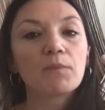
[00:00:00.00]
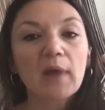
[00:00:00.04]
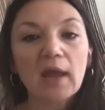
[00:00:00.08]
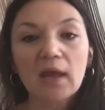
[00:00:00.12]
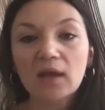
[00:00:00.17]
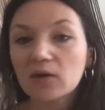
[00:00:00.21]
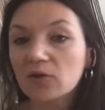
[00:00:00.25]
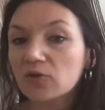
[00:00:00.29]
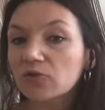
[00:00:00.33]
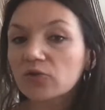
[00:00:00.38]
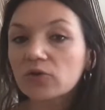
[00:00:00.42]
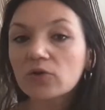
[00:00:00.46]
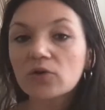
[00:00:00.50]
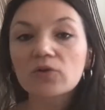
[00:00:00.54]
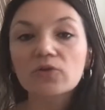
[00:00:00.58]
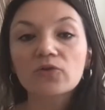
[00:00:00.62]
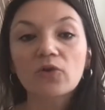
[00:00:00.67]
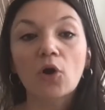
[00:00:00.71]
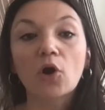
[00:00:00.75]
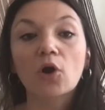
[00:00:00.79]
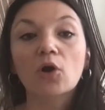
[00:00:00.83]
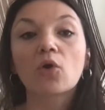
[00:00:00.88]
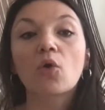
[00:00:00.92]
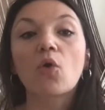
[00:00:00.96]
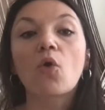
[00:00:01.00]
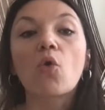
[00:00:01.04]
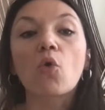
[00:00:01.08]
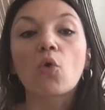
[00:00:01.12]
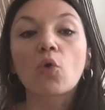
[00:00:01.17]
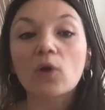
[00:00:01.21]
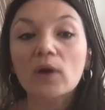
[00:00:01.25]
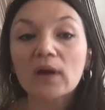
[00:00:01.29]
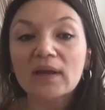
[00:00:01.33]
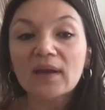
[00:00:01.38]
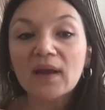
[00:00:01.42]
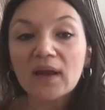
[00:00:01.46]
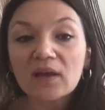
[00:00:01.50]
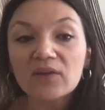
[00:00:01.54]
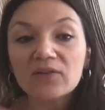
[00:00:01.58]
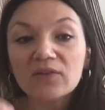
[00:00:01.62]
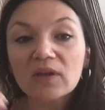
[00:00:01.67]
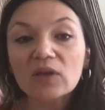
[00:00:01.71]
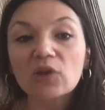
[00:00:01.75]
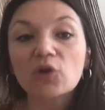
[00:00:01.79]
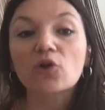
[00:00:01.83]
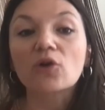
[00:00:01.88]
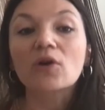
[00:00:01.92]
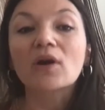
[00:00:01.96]
Managers are
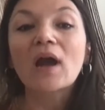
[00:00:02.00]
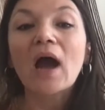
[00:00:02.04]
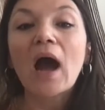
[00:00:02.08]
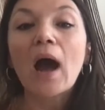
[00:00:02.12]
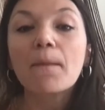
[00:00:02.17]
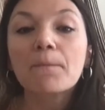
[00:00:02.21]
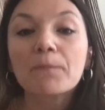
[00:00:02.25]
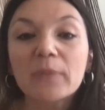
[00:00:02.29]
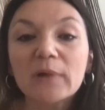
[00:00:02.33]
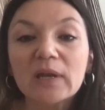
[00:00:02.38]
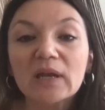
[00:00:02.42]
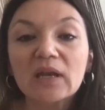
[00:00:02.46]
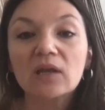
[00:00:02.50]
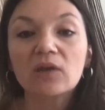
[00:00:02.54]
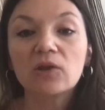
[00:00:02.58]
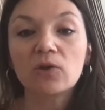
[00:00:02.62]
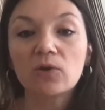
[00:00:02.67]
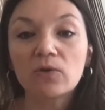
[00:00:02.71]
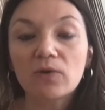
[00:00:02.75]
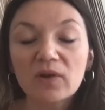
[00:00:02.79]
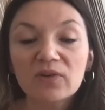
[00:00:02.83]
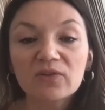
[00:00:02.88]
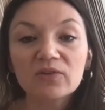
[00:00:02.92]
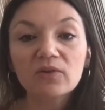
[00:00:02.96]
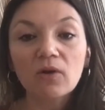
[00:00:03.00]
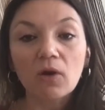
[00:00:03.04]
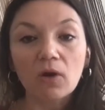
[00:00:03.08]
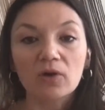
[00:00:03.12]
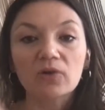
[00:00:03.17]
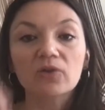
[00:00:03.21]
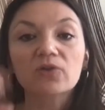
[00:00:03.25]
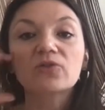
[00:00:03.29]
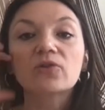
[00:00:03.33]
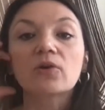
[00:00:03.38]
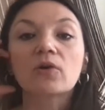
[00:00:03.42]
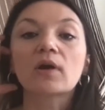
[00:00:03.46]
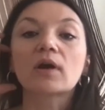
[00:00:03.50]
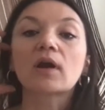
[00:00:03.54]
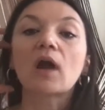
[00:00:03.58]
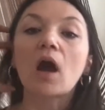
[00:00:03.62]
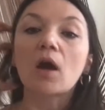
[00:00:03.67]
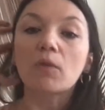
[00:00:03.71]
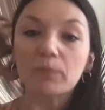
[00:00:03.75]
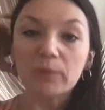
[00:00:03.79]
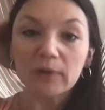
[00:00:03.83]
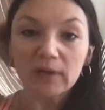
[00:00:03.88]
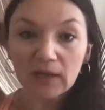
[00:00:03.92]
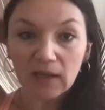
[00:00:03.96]
organizing your company. You as an artist are
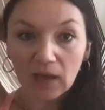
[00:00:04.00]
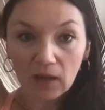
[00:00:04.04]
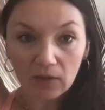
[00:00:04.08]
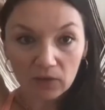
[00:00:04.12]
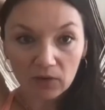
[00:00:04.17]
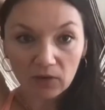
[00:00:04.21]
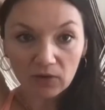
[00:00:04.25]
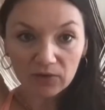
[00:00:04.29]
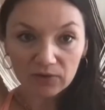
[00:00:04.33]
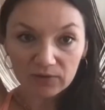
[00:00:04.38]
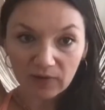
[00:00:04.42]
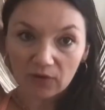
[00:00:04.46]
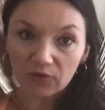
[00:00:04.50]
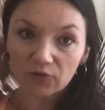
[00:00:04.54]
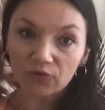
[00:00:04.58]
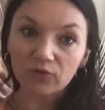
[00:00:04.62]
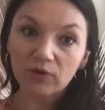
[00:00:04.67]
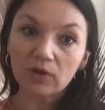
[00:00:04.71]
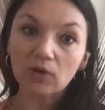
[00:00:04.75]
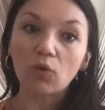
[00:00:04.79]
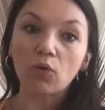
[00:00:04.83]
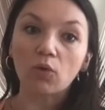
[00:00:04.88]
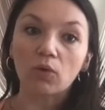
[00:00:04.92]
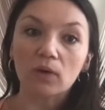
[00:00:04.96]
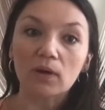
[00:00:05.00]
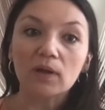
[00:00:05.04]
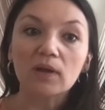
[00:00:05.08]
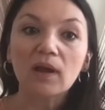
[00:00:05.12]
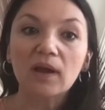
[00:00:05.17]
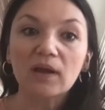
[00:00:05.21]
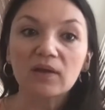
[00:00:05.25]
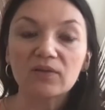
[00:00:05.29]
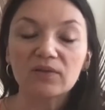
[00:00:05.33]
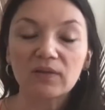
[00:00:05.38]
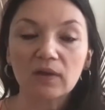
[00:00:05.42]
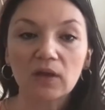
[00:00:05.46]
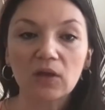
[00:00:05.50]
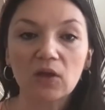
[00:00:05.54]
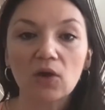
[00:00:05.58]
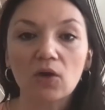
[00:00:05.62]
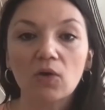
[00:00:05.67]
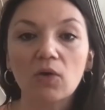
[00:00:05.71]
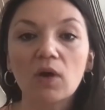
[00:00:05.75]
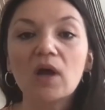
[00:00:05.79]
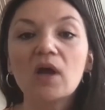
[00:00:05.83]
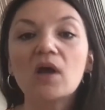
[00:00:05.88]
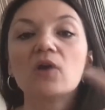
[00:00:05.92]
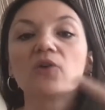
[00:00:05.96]
a company, and they're essentially organizing
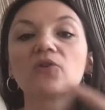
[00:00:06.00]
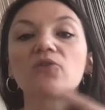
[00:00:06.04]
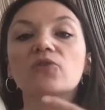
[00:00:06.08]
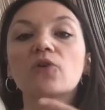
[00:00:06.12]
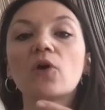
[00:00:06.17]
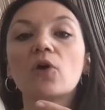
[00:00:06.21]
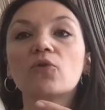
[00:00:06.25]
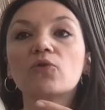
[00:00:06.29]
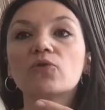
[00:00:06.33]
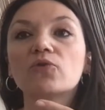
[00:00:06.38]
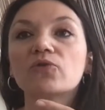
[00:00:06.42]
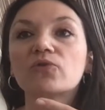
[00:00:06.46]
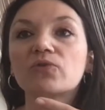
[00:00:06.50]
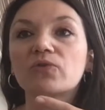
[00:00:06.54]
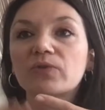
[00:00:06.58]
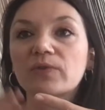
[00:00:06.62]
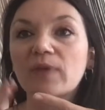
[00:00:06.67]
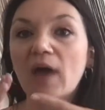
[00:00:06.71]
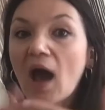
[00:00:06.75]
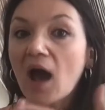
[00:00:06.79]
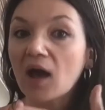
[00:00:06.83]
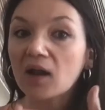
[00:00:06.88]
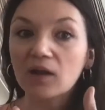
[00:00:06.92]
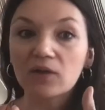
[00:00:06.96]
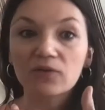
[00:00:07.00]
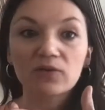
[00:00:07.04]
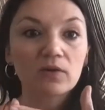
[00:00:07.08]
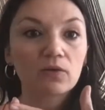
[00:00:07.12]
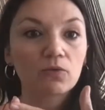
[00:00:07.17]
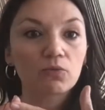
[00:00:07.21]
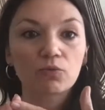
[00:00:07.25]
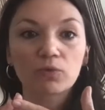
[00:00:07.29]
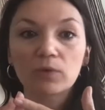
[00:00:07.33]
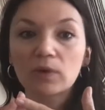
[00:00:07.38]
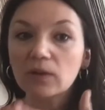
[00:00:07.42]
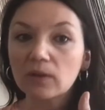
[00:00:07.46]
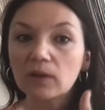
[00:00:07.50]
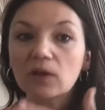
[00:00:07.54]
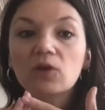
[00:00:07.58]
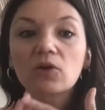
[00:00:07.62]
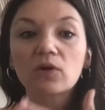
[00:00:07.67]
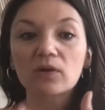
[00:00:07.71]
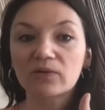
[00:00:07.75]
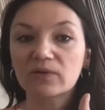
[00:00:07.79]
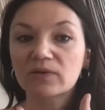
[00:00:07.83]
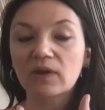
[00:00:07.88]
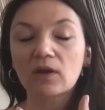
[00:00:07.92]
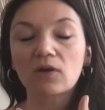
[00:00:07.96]
you. So that is a really
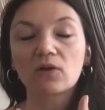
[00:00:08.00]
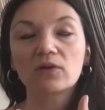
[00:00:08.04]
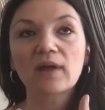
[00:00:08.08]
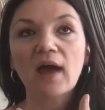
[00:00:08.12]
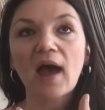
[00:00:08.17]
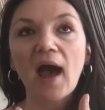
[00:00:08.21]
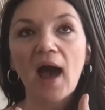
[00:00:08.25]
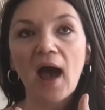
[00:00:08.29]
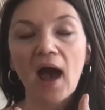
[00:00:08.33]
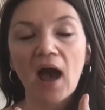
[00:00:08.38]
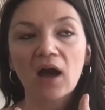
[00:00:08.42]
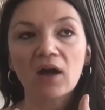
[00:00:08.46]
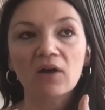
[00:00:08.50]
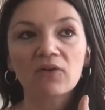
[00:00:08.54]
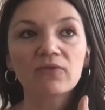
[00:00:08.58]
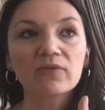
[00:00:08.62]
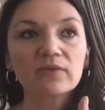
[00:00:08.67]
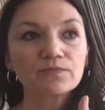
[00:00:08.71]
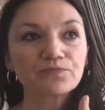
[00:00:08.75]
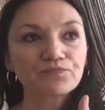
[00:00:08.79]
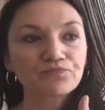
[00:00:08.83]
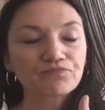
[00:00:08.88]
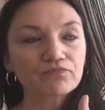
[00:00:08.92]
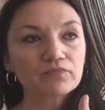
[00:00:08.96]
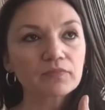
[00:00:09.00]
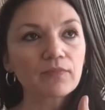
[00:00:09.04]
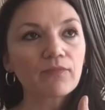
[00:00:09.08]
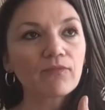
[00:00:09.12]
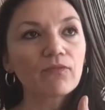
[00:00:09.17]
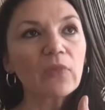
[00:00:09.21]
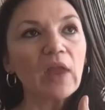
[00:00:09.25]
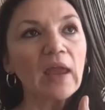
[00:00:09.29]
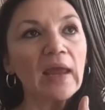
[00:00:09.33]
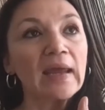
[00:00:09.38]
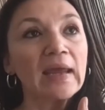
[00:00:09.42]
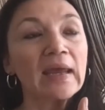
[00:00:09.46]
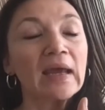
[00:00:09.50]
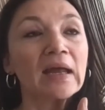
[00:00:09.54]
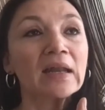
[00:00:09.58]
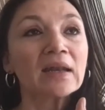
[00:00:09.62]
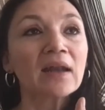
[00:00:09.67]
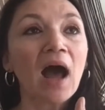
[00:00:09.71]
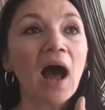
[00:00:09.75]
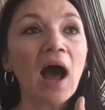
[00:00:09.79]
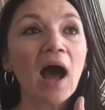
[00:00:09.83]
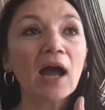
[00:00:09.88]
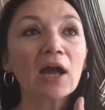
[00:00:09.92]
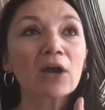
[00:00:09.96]
good skill to have.
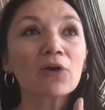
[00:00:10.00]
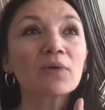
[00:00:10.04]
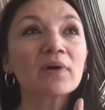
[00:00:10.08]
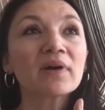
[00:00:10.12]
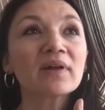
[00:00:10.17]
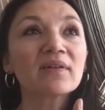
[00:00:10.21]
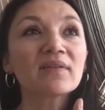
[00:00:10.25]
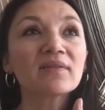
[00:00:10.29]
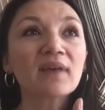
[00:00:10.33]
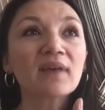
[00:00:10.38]
And I